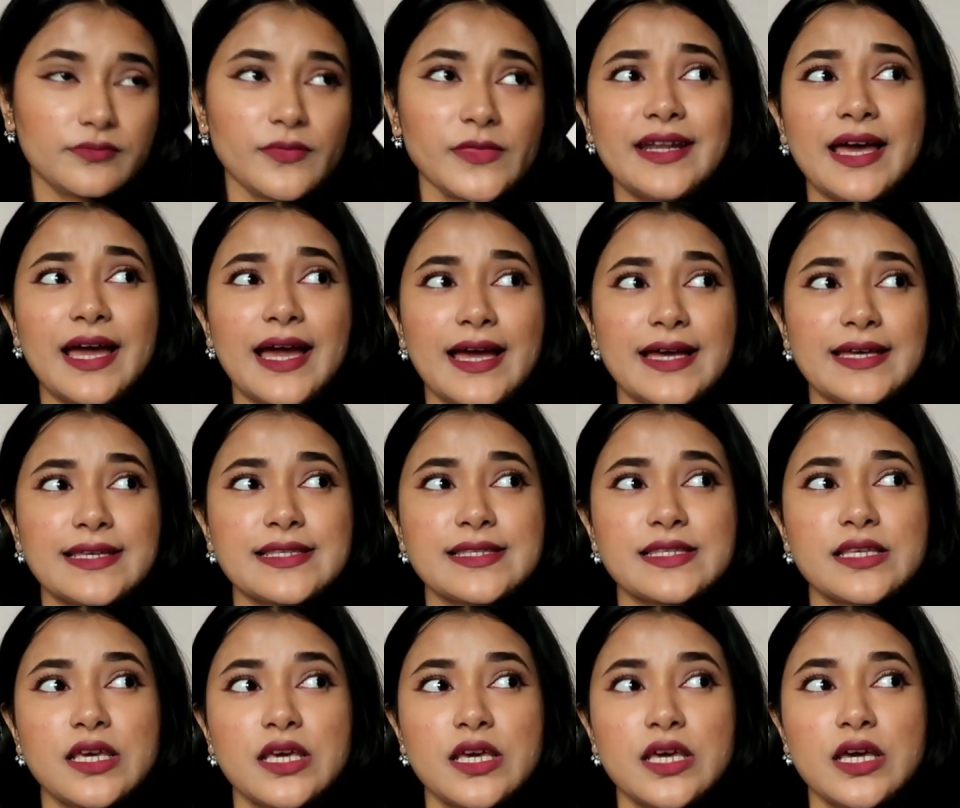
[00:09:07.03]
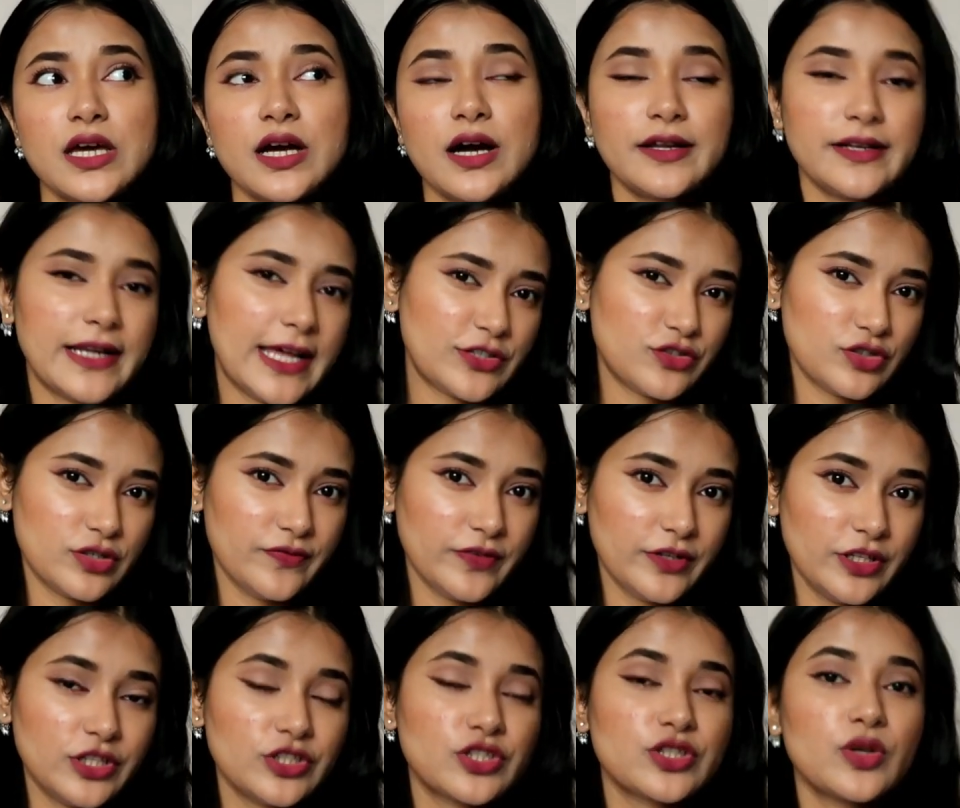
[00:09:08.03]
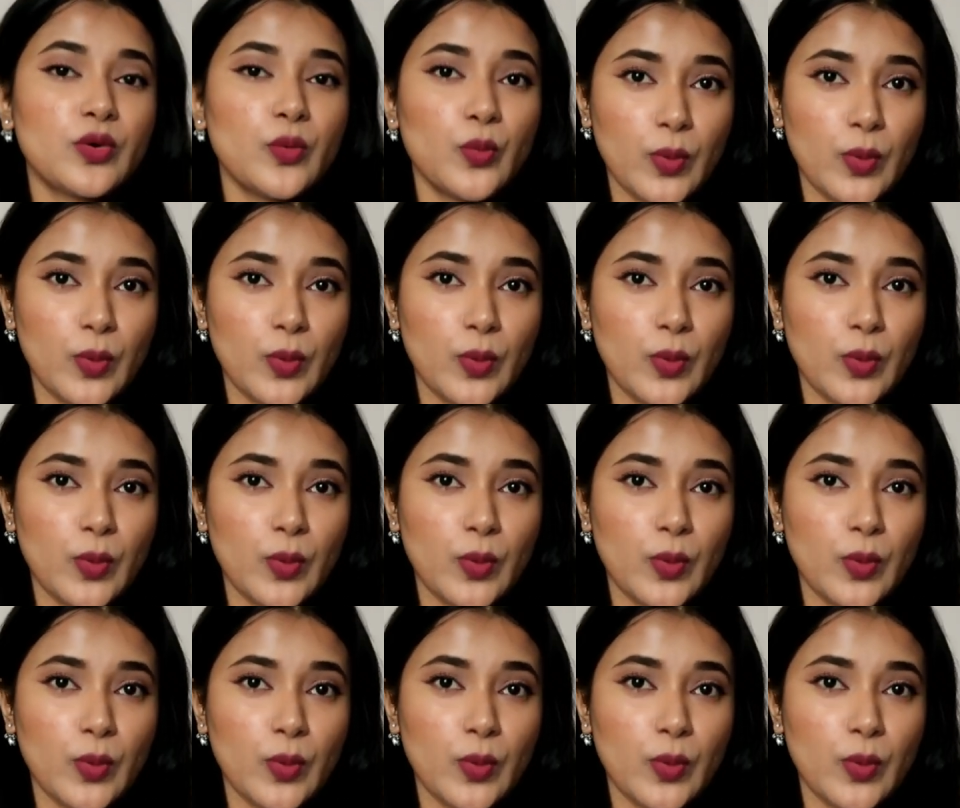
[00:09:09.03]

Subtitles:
and has a natural finish.